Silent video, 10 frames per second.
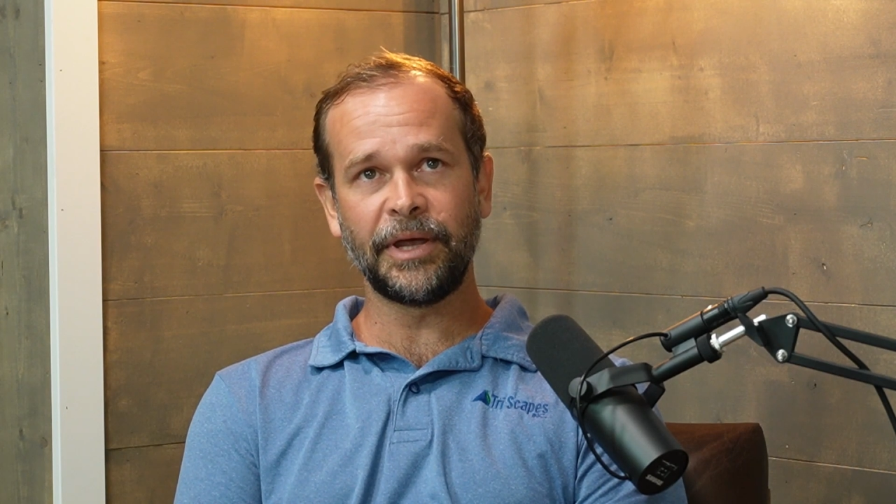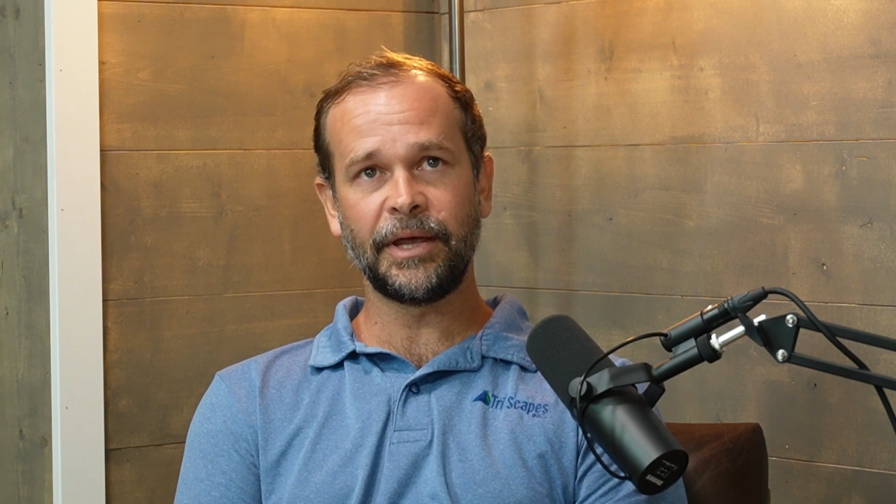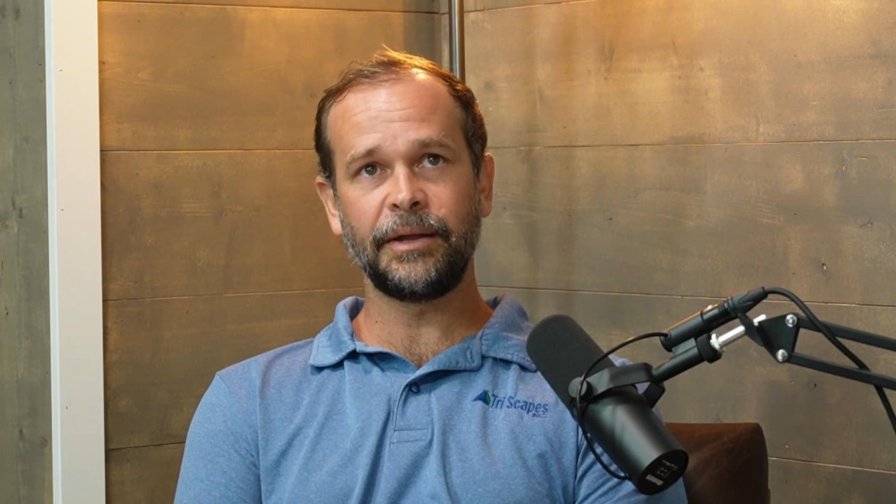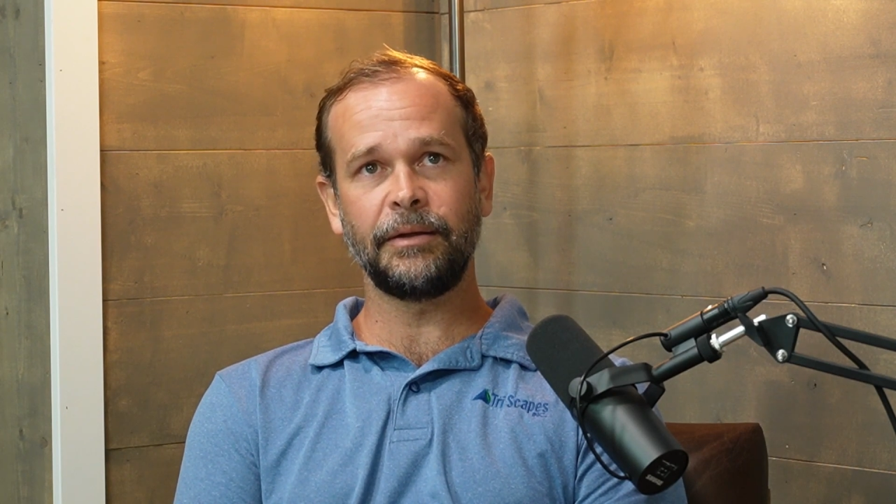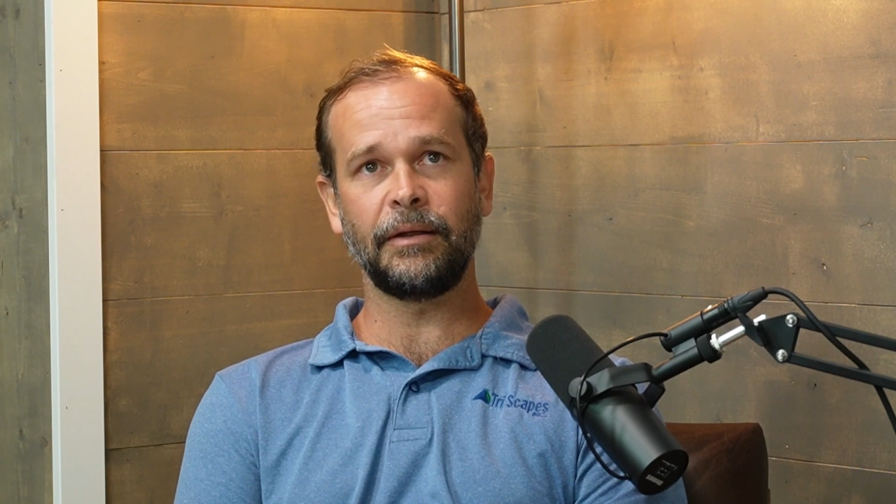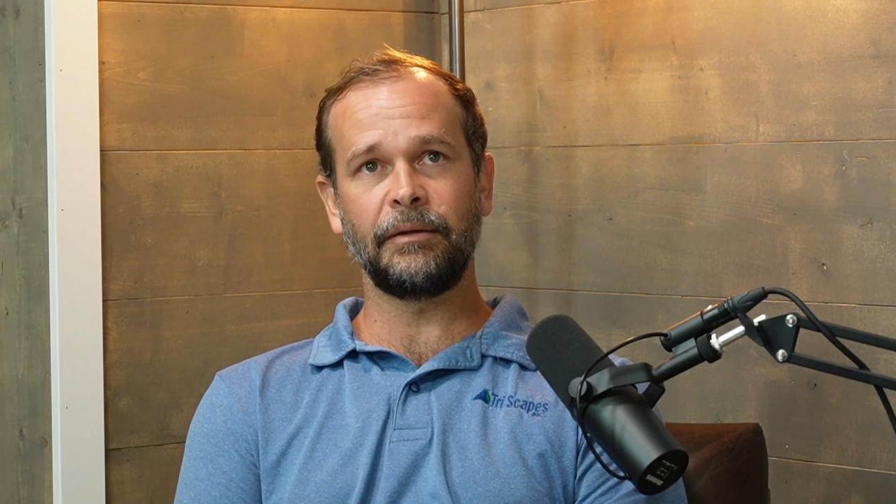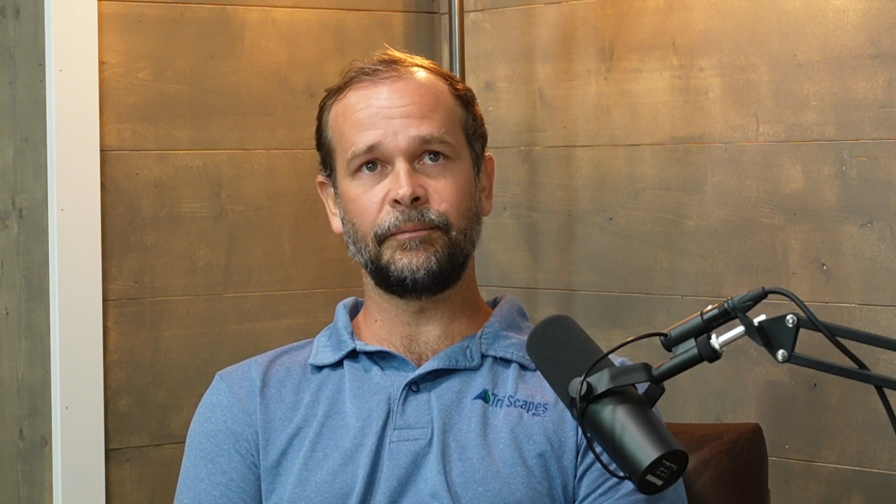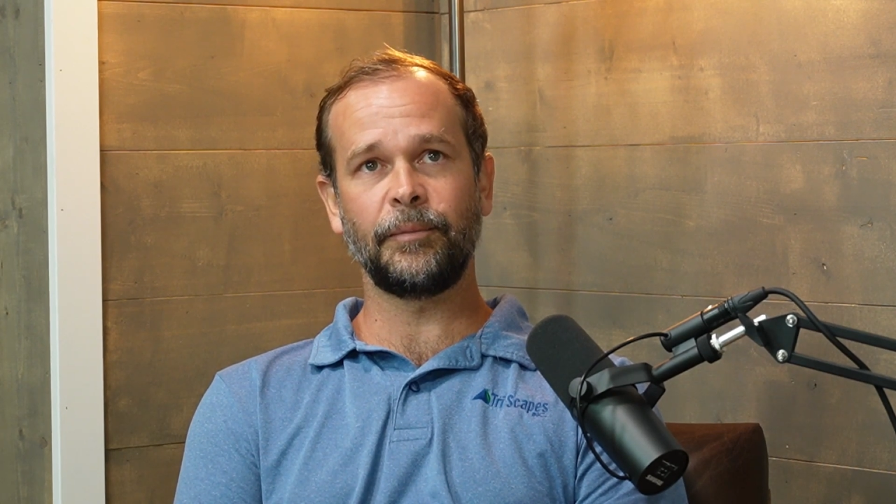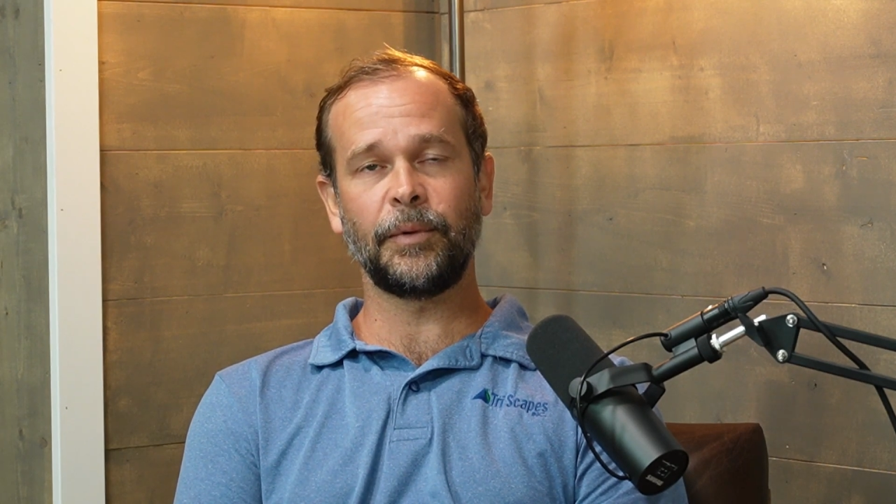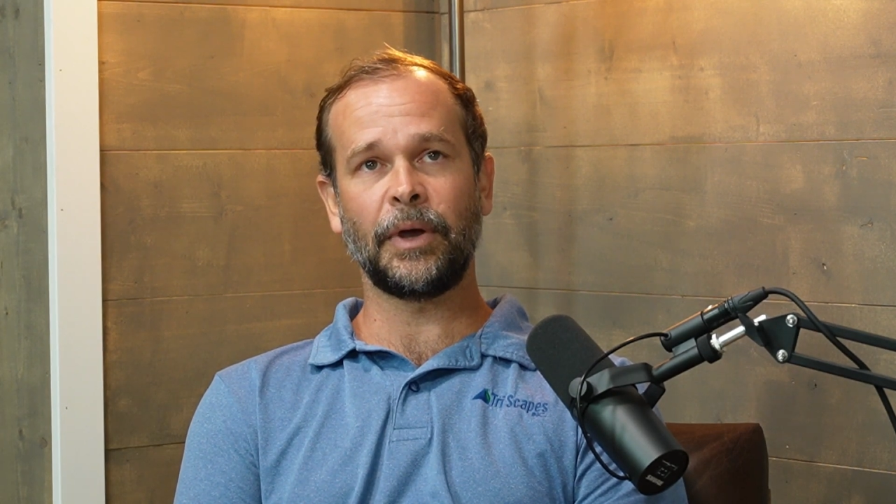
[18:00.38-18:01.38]
bit,
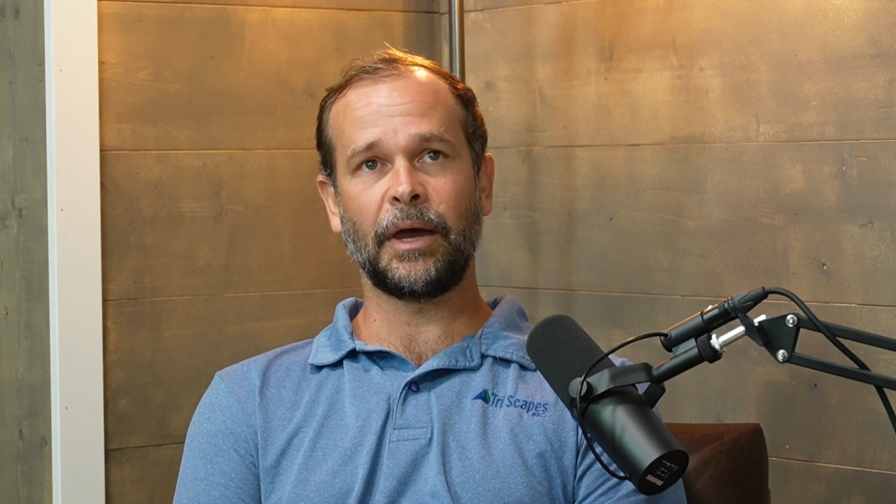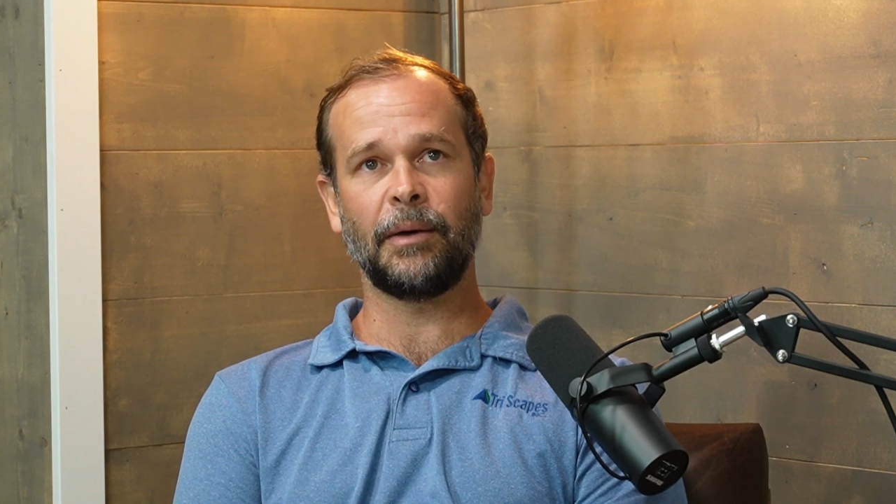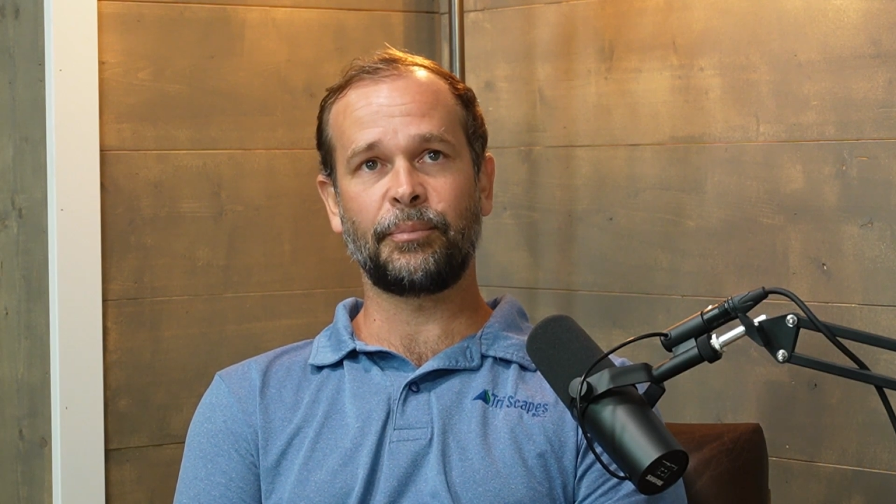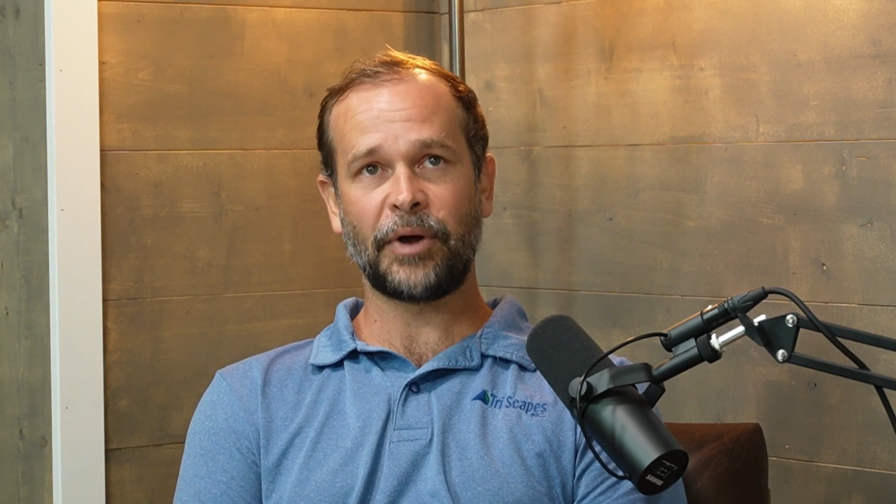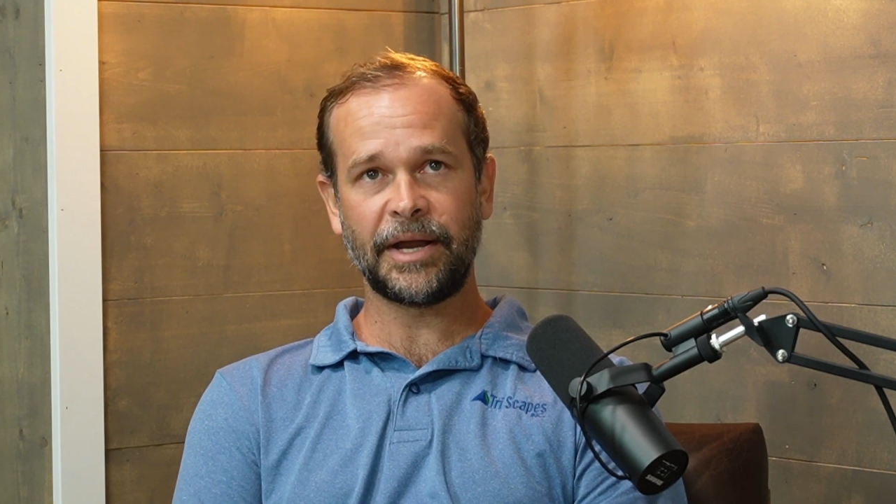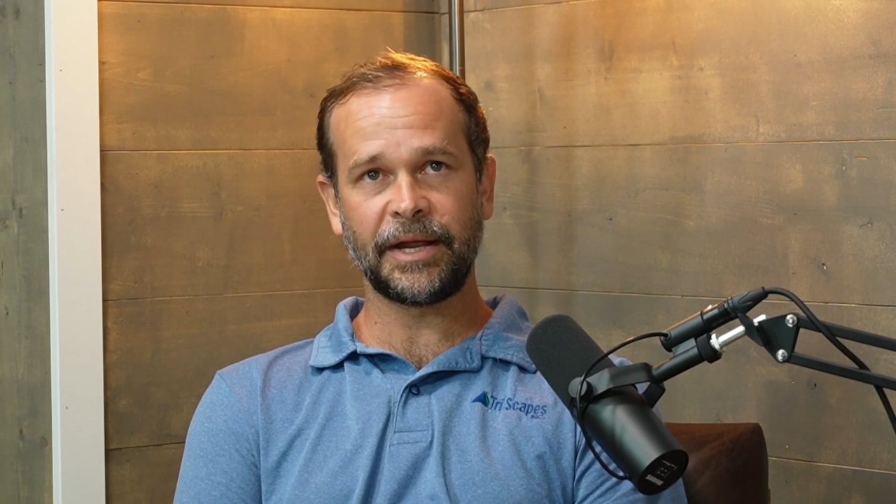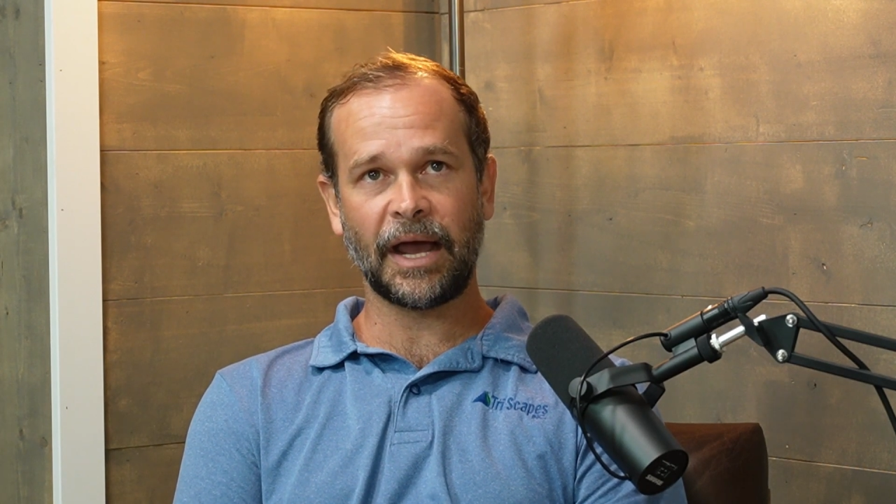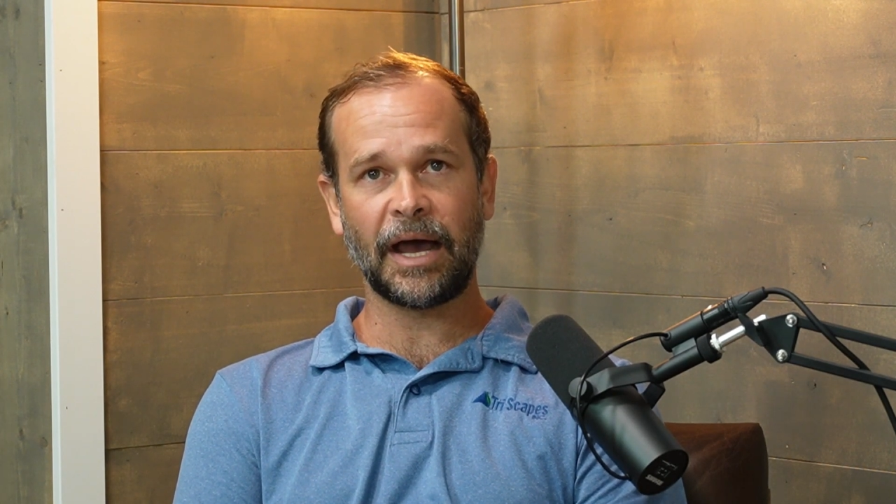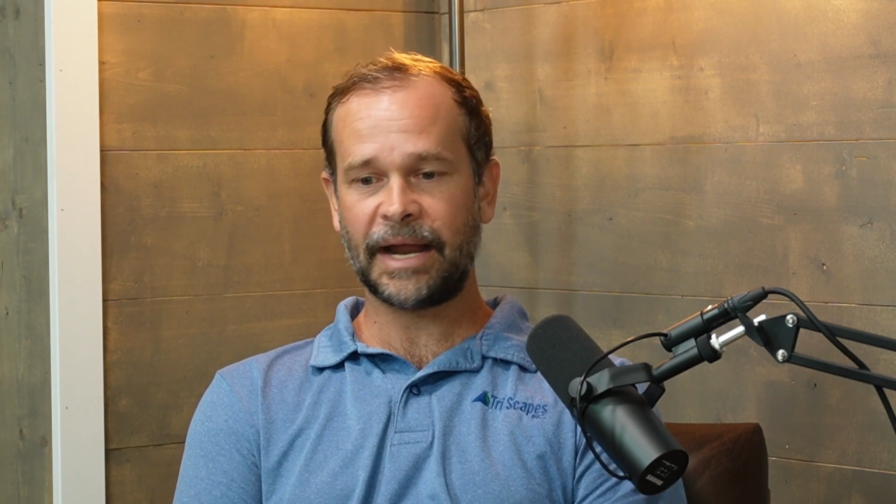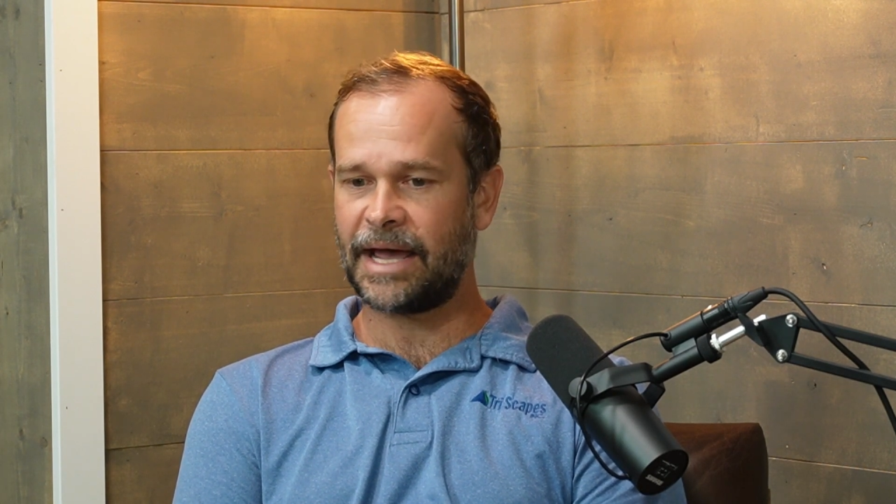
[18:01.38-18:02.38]
pray to
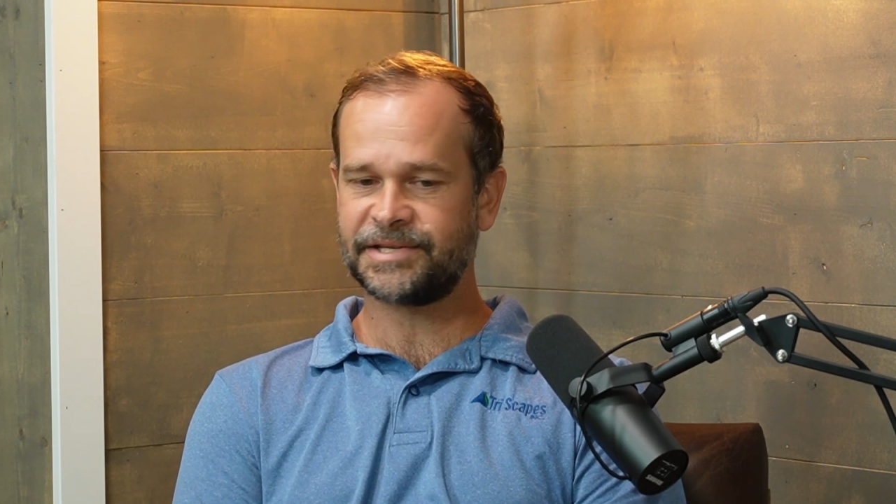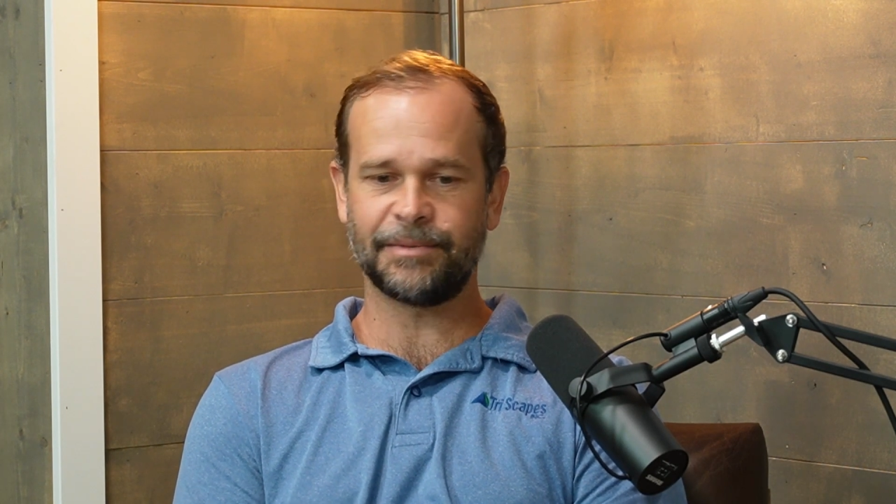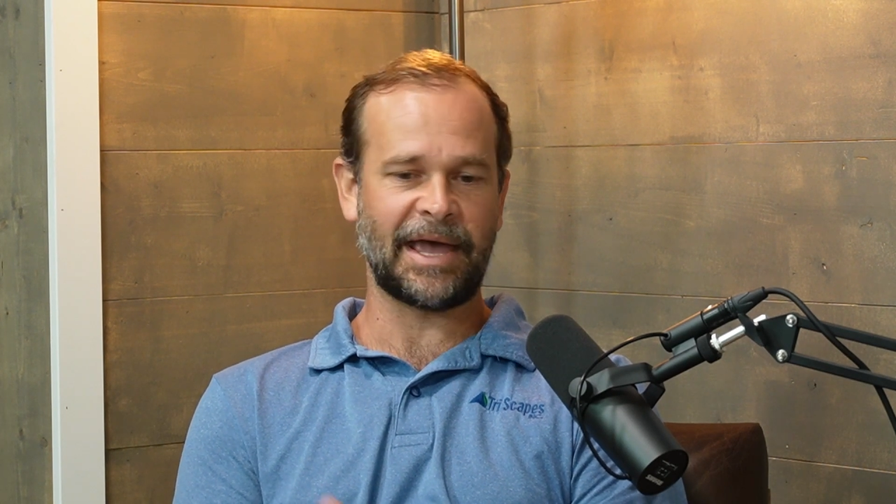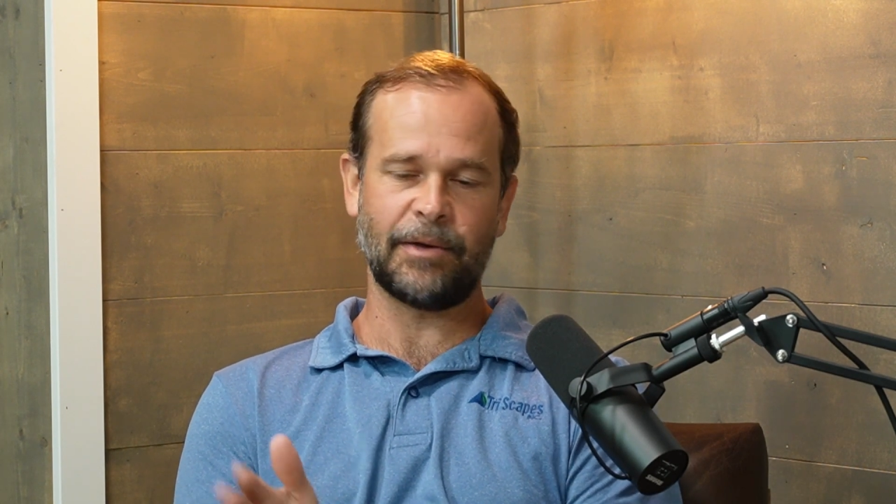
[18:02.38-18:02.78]
God, ask him,